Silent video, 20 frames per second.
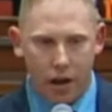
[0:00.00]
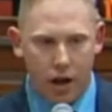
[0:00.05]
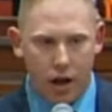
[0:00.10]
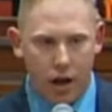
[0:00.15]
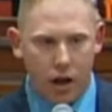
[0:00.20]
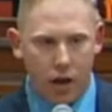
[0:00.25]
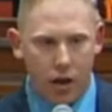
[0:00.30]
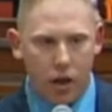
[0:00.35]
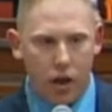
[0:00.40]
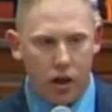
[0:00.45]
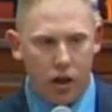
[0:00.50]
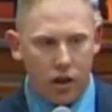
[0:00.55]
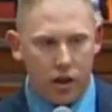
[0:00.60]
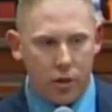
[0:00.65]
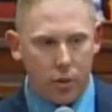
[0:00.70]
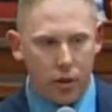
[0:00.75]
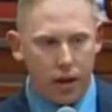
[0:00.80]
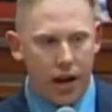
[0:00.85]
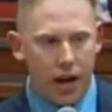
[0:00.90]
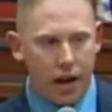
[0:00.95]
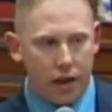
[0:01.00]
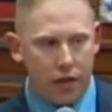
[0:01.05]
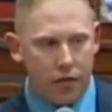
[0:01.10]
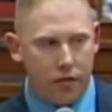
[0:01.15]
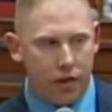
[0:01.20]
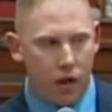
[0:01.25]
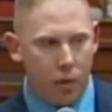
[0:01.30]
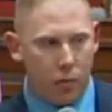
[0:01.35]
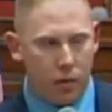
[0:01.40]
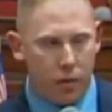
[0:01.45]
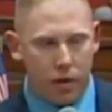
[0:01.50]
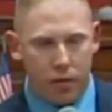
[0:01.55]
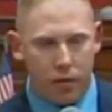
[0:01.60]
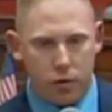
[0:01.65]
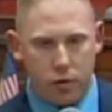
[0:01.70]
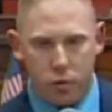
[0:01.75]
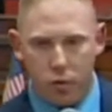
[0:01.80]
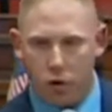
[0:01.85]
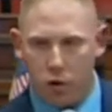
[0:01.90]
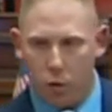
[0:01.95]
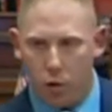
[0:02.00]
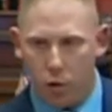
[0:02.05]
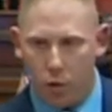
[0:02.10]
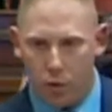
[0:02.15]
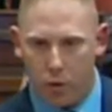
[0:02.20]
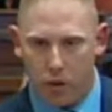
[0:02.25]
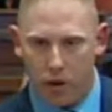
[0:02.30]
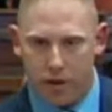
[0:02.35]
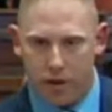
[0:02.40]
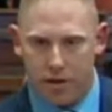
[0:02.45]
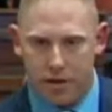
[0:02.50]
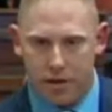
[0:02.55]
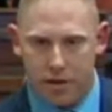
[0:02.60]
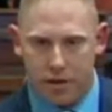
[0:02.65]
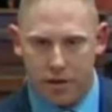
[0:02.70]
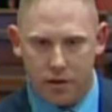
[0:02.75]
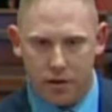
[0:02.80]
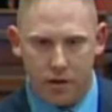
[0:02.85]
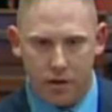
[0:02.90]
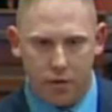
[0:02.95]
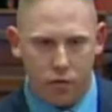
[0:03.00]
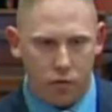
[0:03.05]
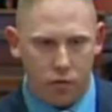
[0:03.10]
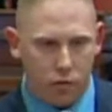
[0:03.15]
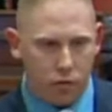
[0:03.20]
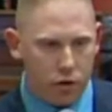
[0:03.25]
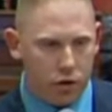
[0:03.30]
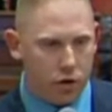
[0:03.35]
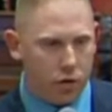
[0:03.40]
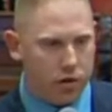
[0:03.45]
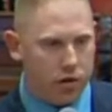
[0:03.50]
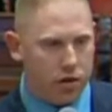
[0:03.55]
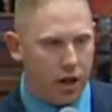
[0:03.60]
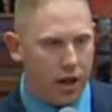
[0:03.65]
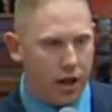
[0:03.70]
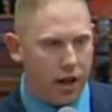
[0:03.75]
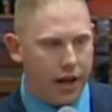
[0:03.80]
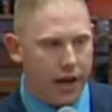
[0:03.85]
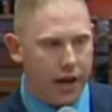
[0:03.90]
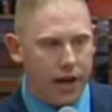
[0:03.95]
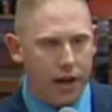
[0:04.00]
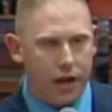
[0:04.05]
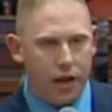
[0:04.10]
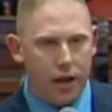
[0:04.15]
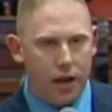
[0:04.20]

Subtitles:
Luckily, we had a developer that was willing to work with us, and they've reduced the height.